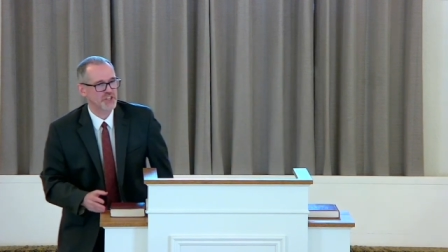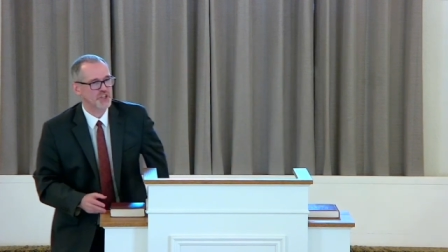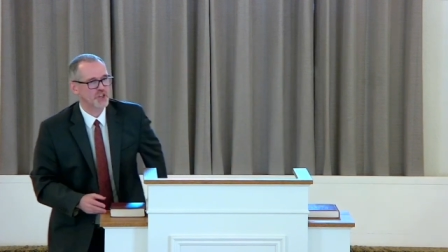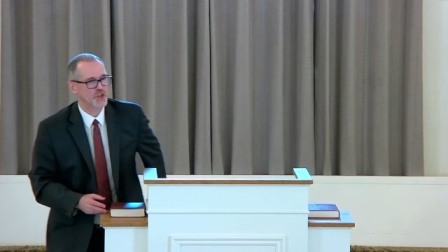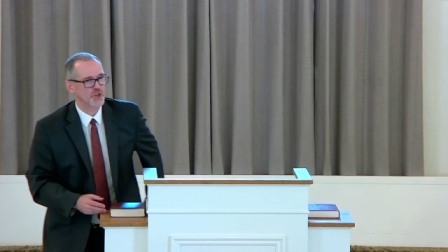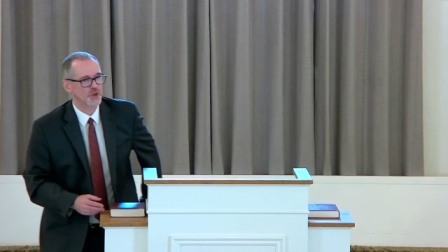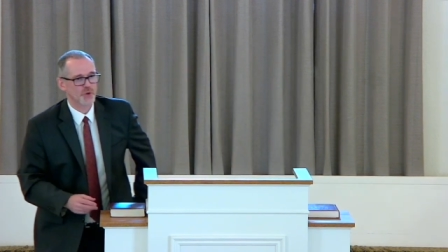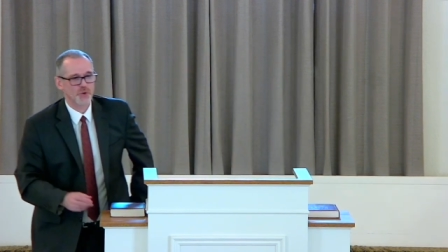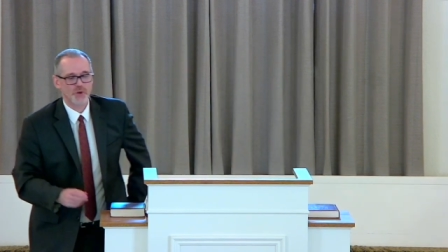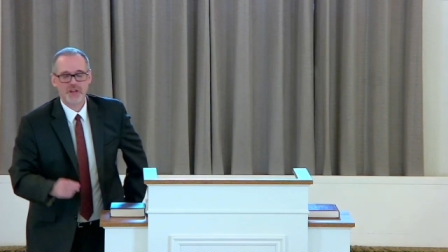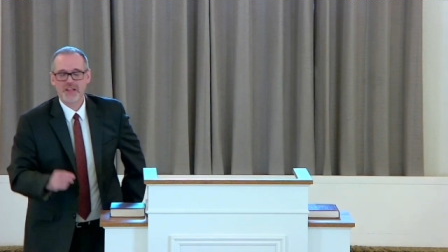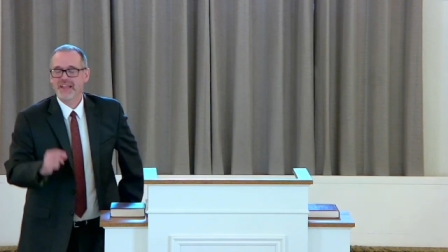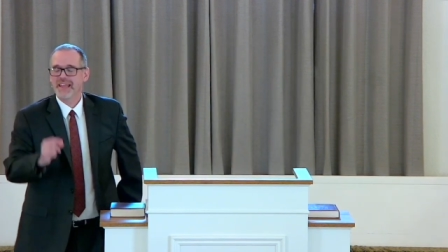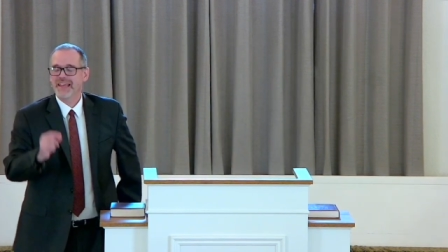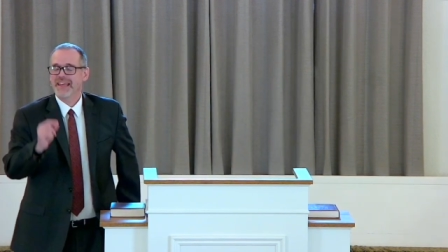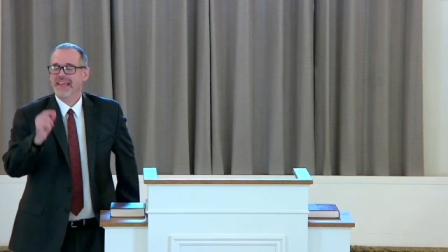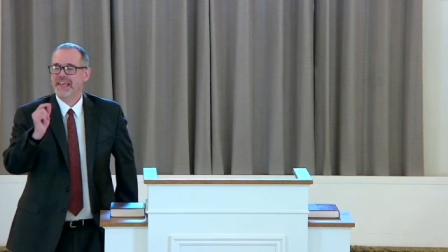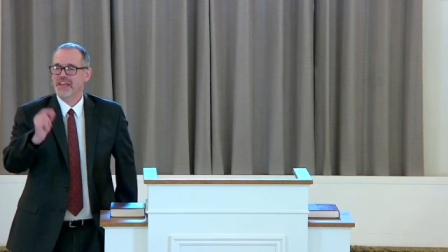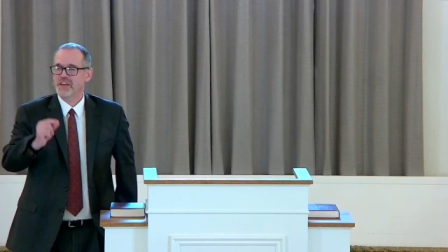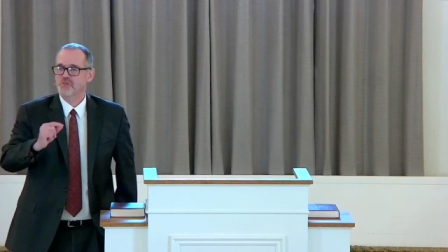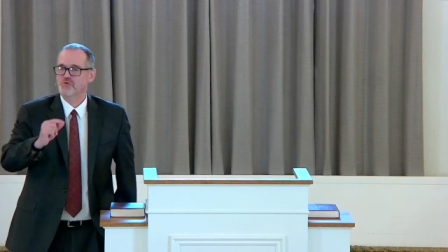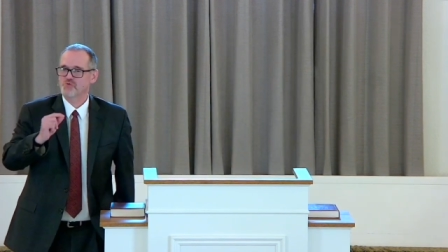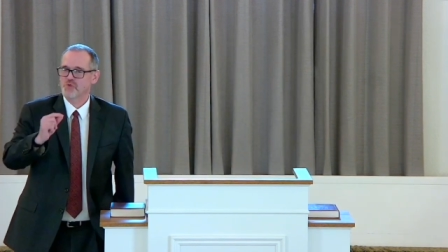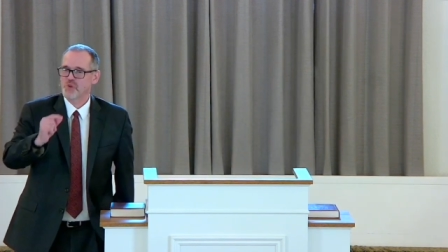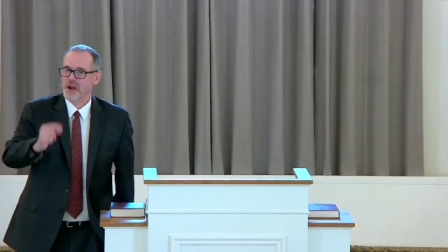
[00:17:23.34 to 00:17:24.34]
you.
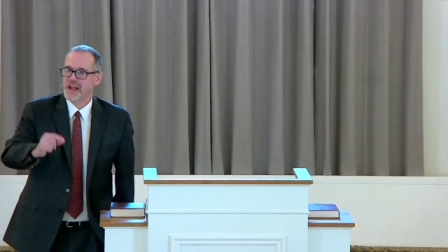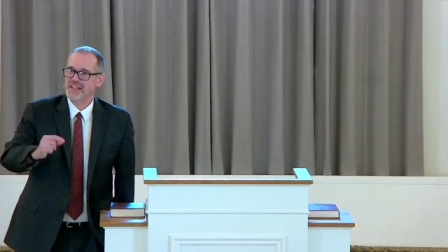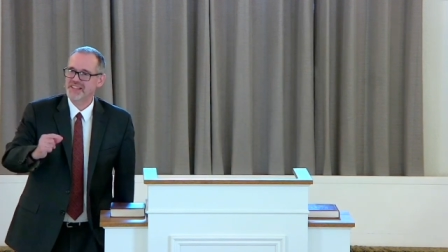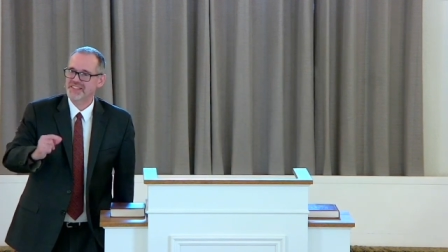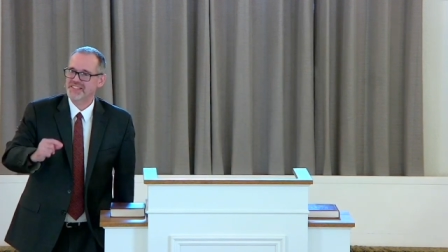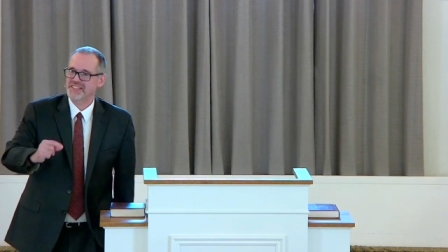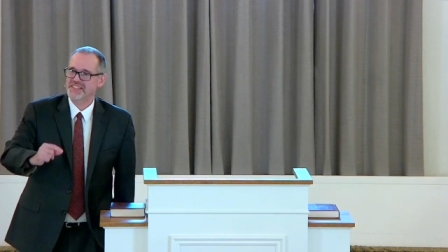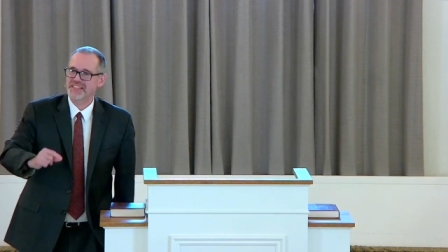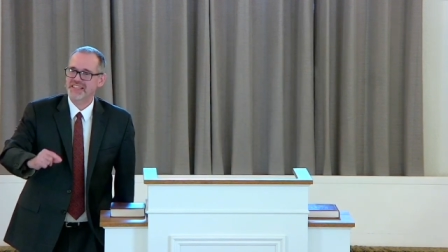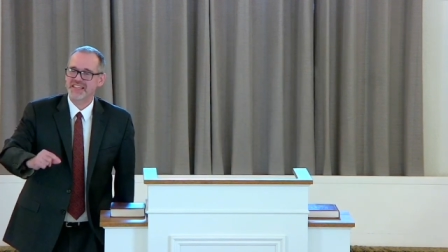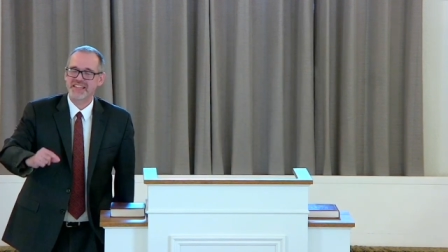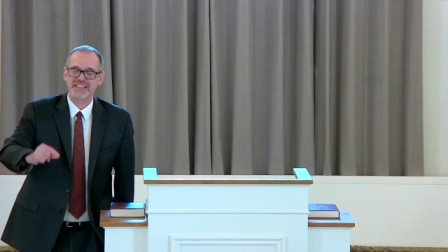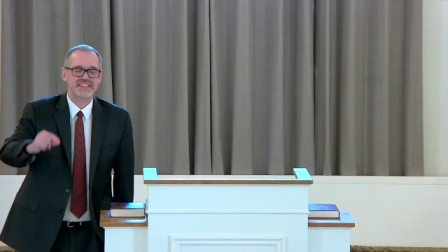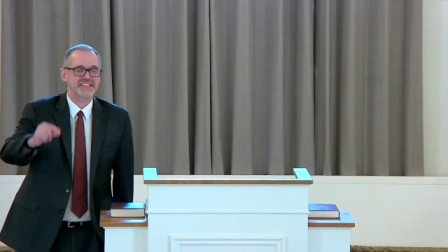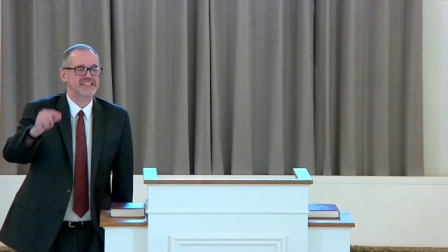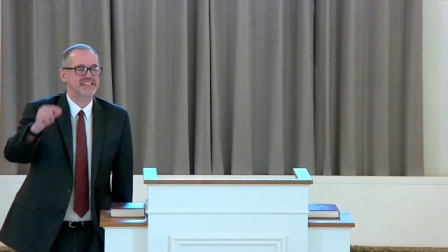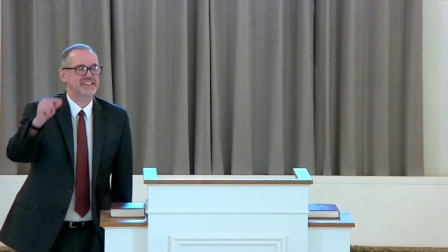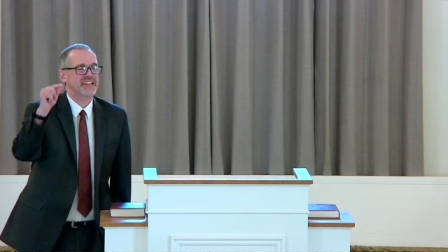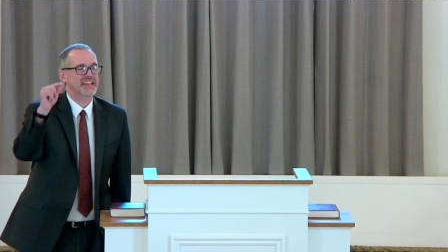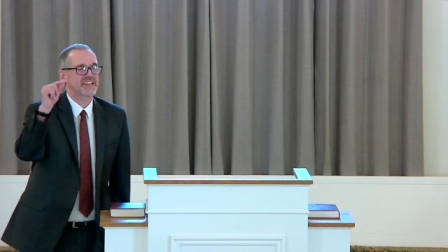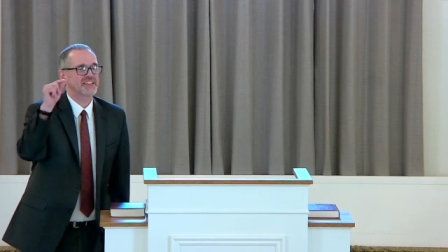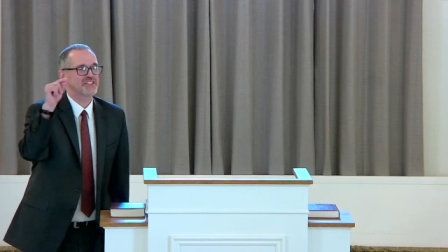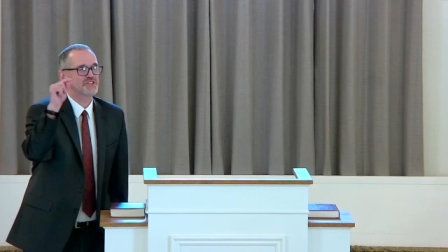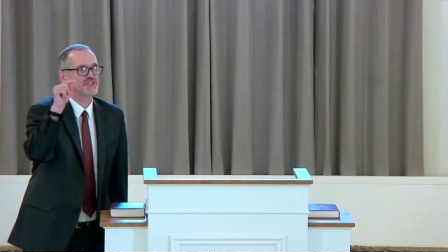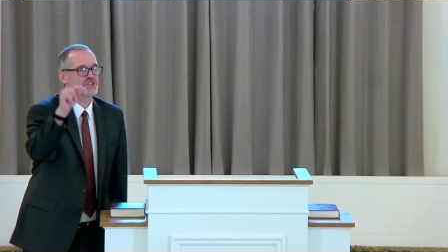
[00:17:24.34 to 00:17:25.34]
He writes these
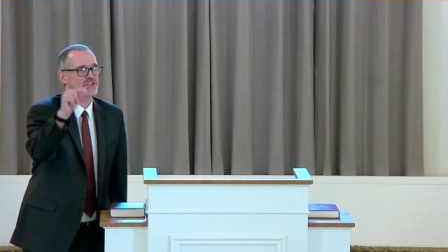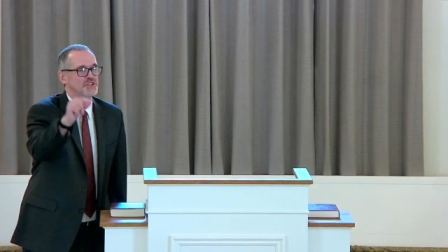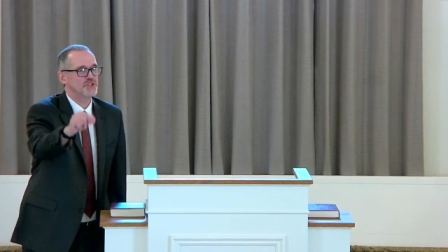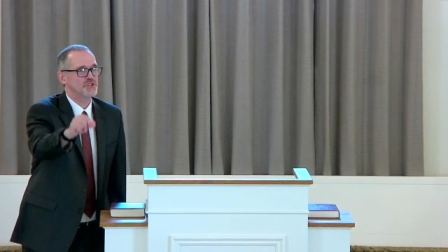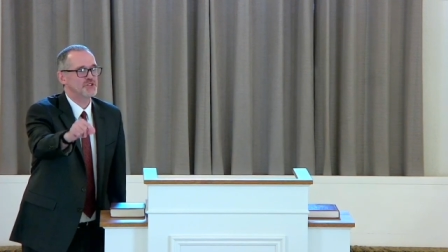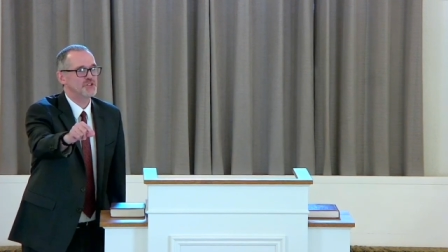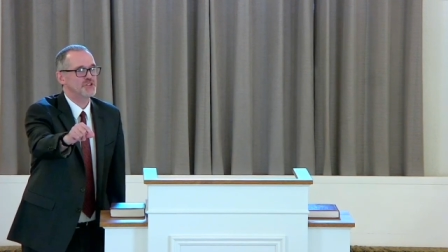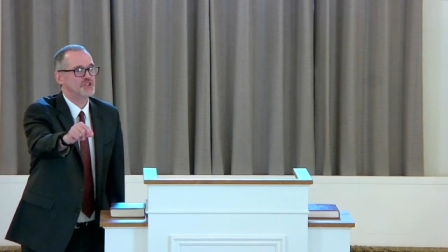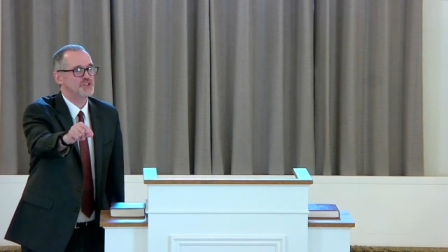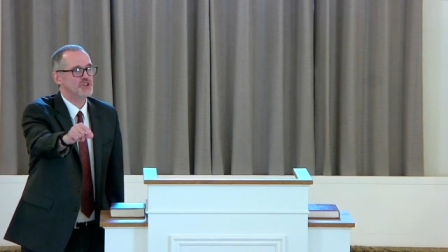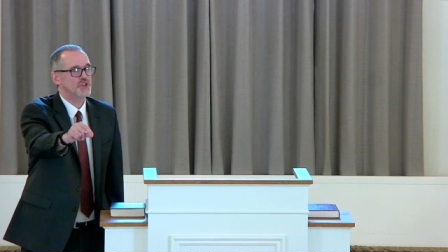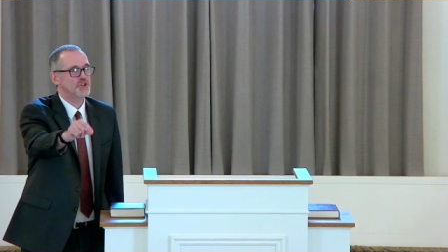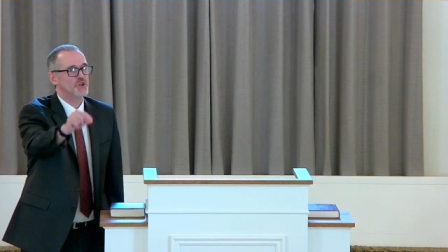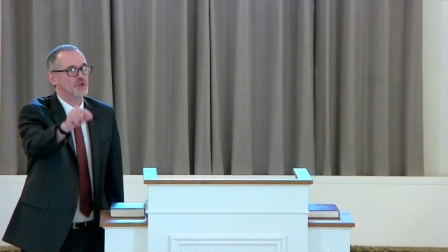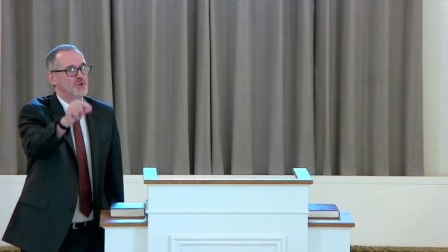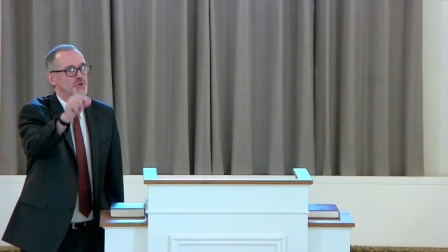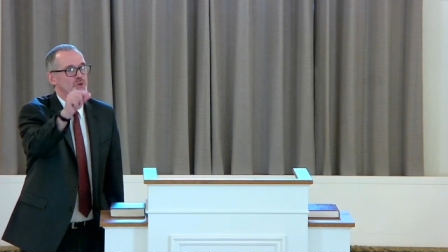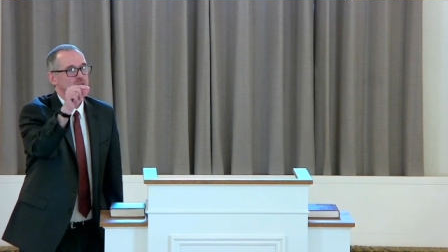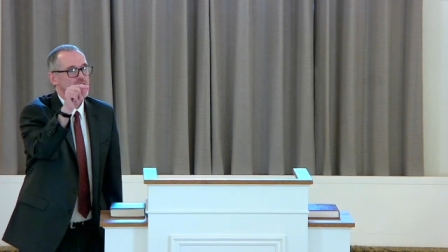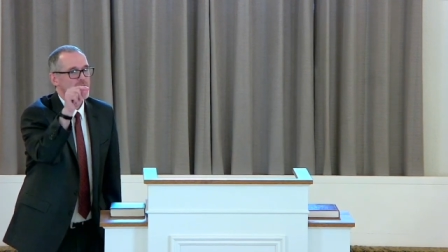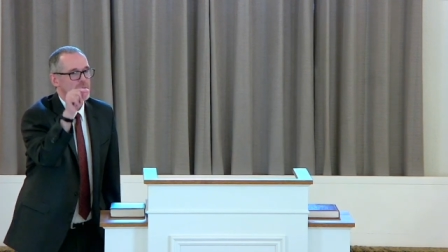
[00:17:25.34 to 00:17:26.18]
things to you,